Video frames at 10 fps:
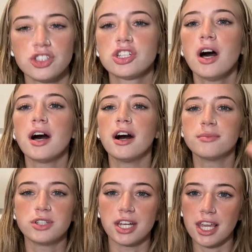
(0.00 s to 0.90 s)
Shut
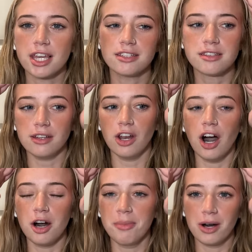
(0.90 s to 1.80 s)
up, Jenny. It's
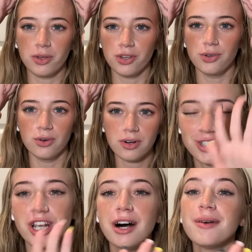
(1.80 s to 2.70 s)
not about you.
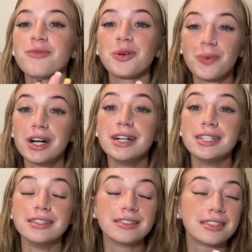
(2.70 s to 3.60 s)
Shut up for once.